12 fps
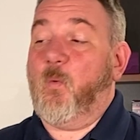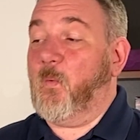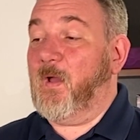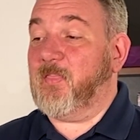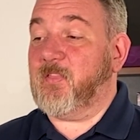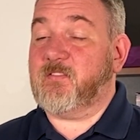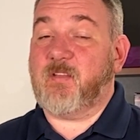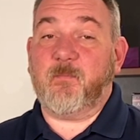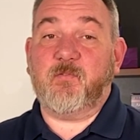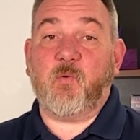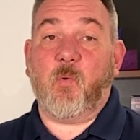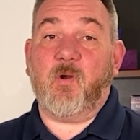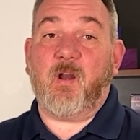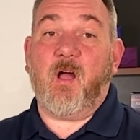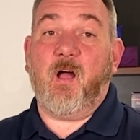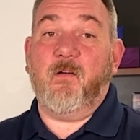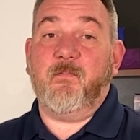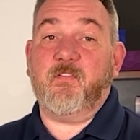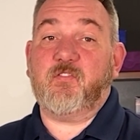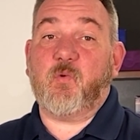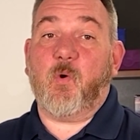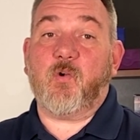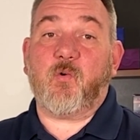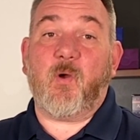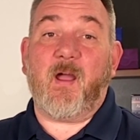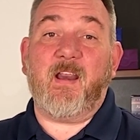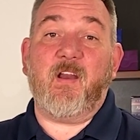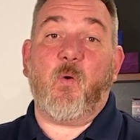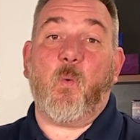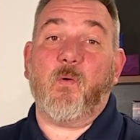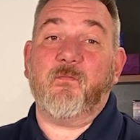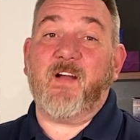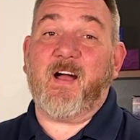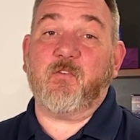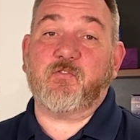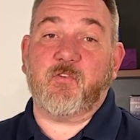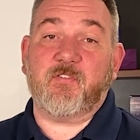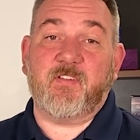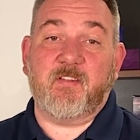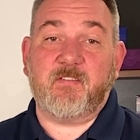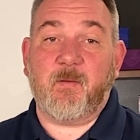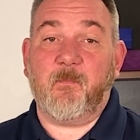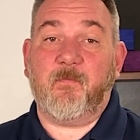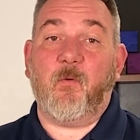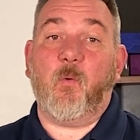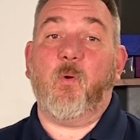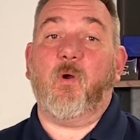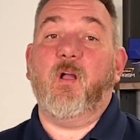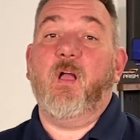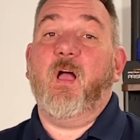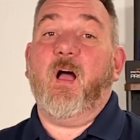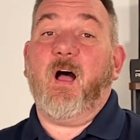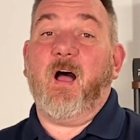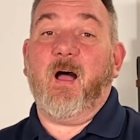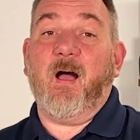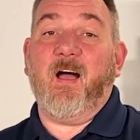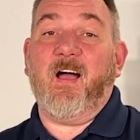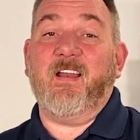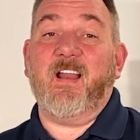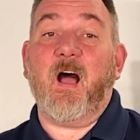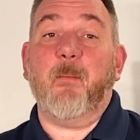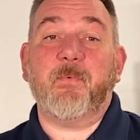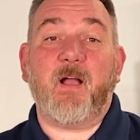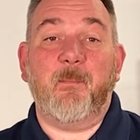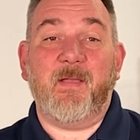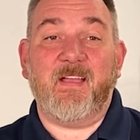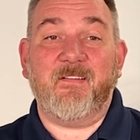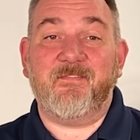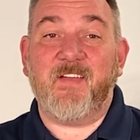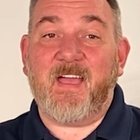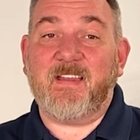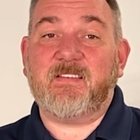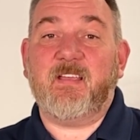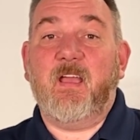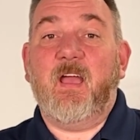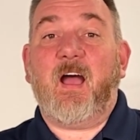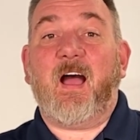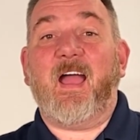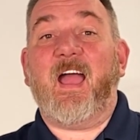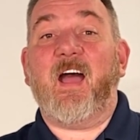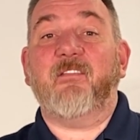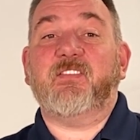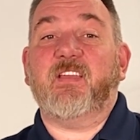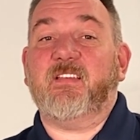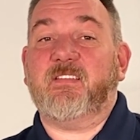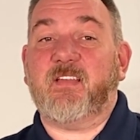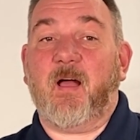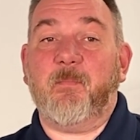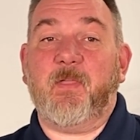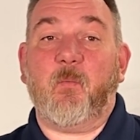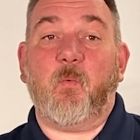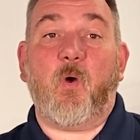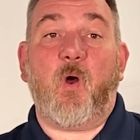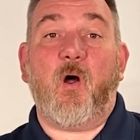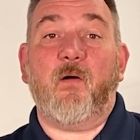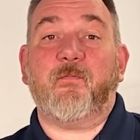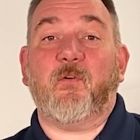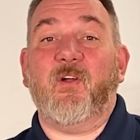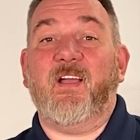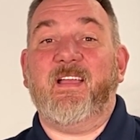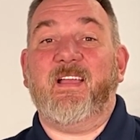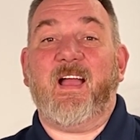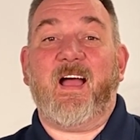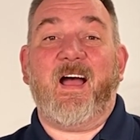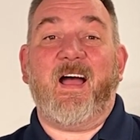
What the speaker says: with some sort of store credit or voucher system for an upcoming event. I have seen some that were offering